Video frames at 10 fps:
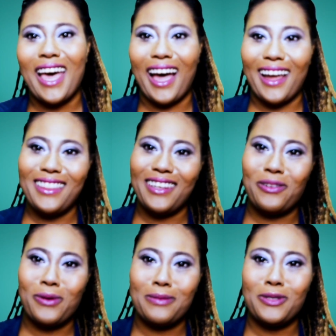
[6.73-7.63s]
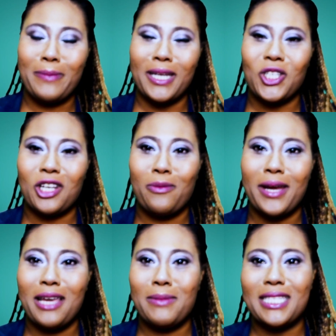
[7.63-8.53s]
Hi there, welcome to my channel. My
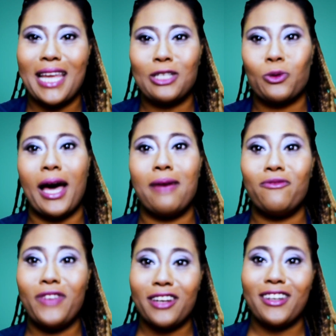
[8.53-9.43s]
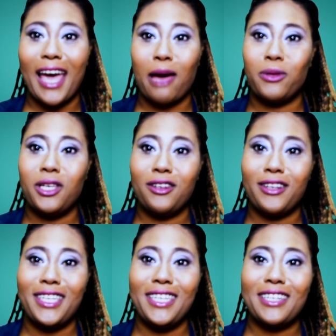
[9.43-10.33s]
name is Najwa. I'm very happy you're
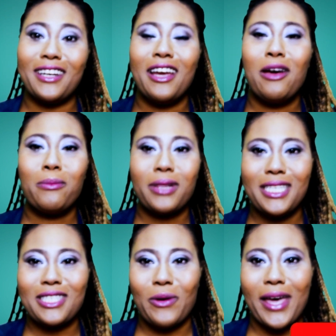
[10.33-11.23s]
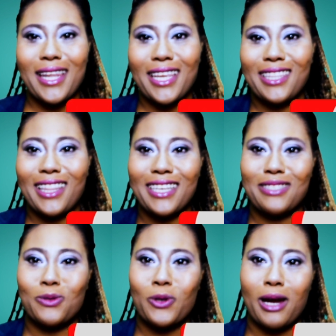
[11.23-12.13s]
here. Please go ahead, hit the like and
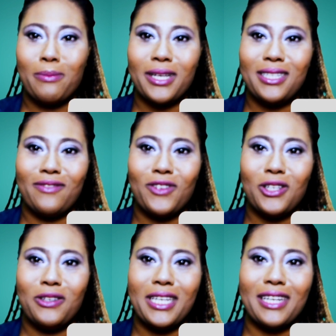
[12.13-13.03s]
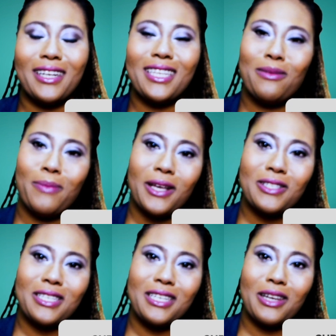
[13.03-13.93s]
subscribe button if you're new here. Hit the
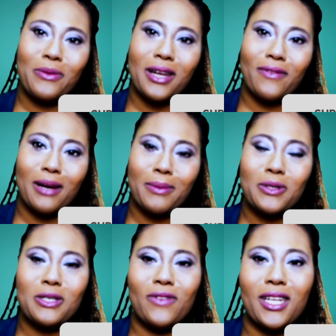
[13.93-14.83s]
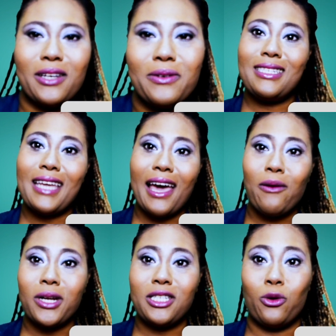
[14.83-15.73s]
bell so you know whenever I post a video. Today I
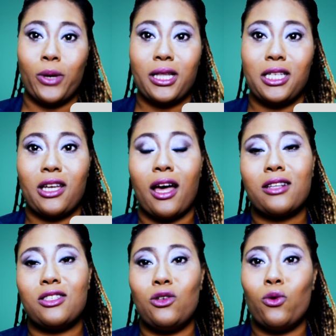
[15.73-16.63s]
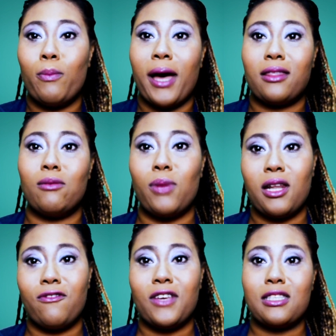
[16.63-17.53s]
wanted to quickly talk to you about the
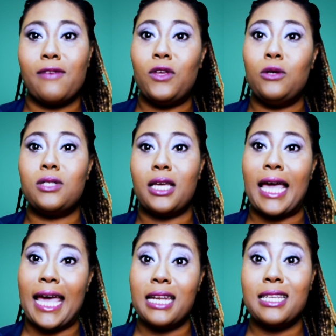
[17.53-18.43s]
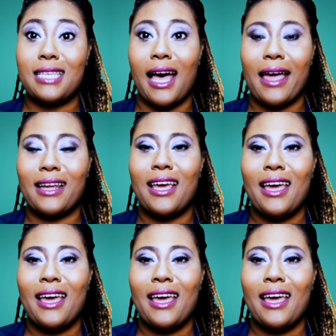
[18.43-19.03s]
benefits of using InDesign.